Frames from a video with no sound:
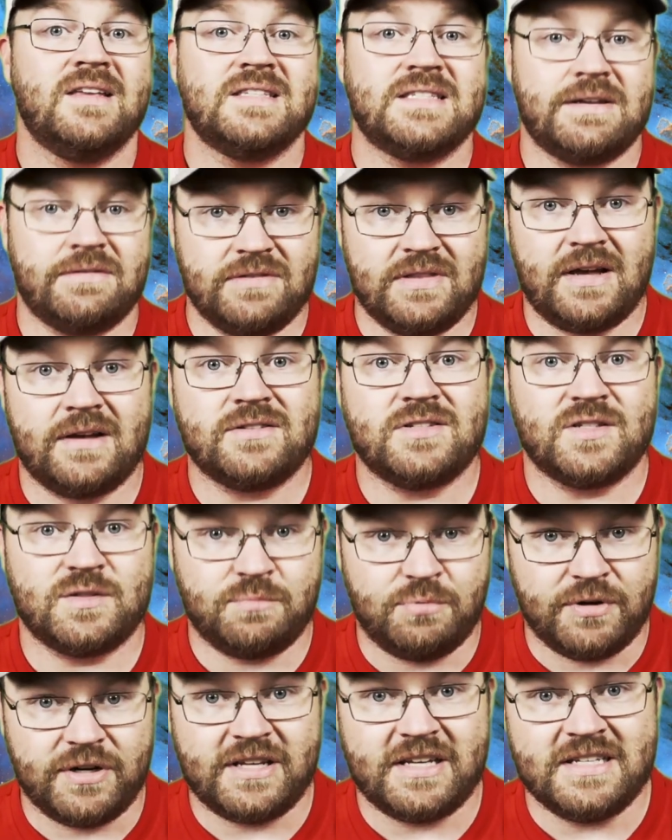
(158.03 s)
7000 is
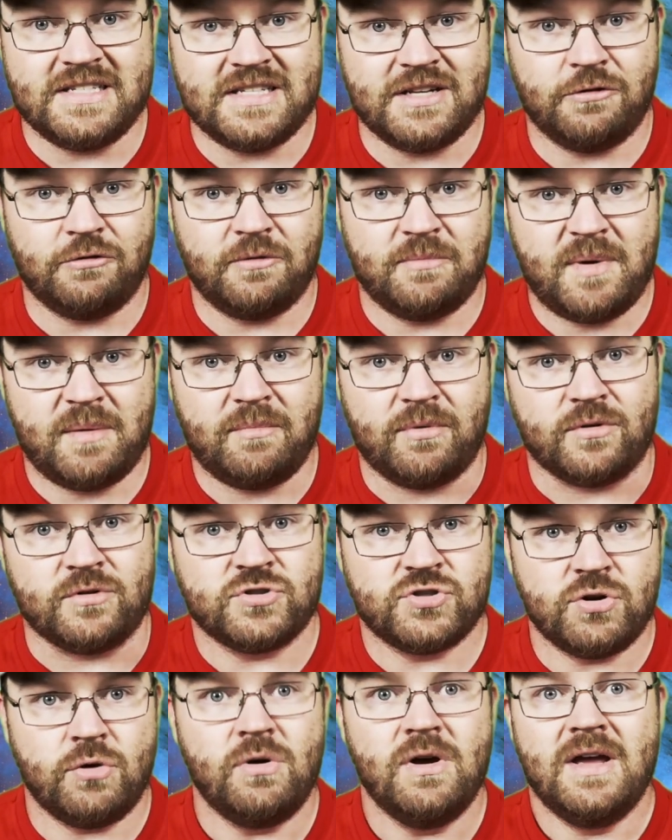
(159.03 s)
pretty easy to remember.
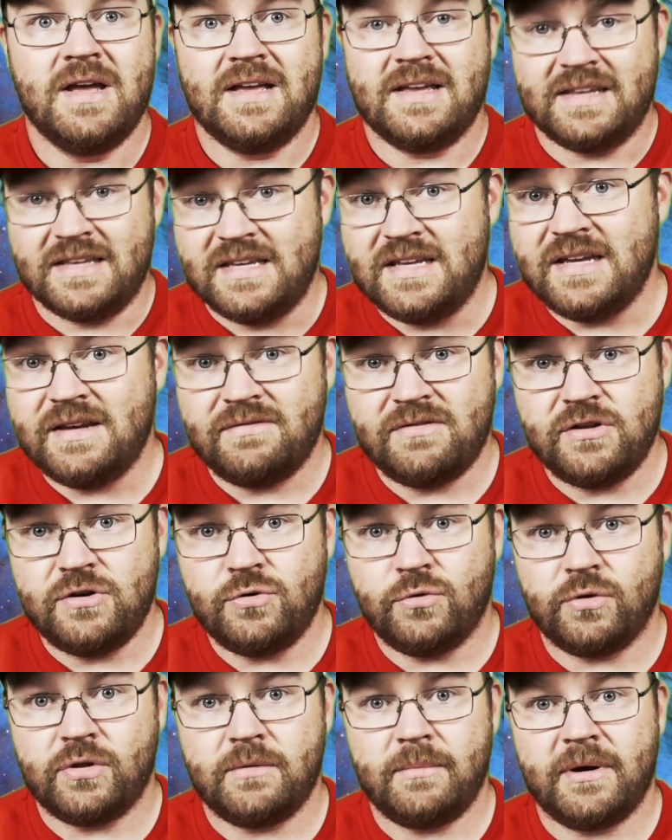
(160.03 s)
So give the
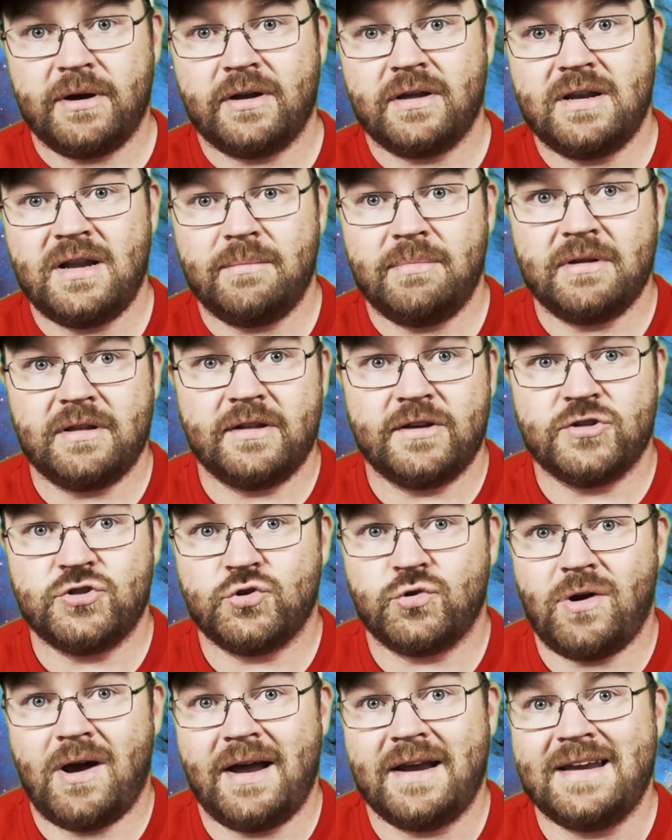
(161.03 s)
North American Nebula a
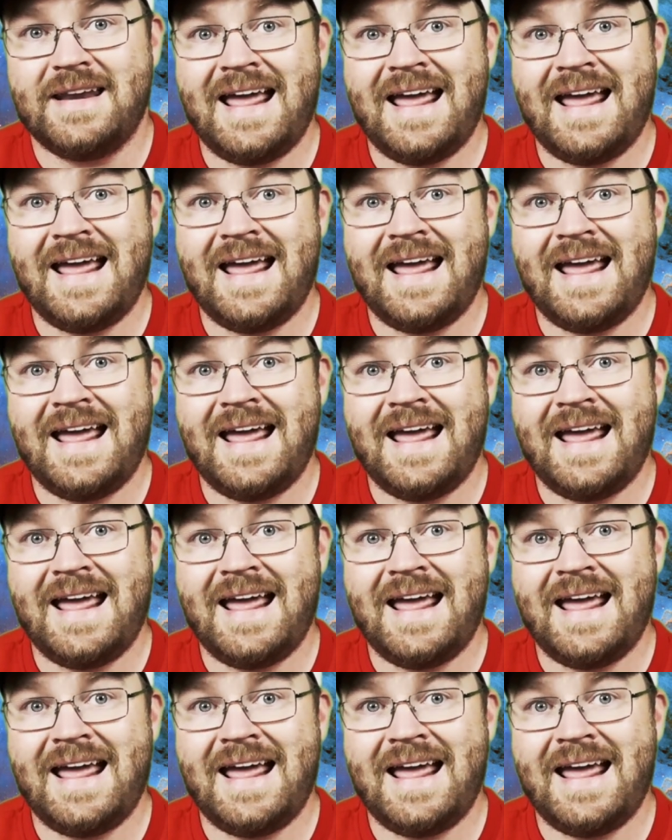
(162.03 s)
try.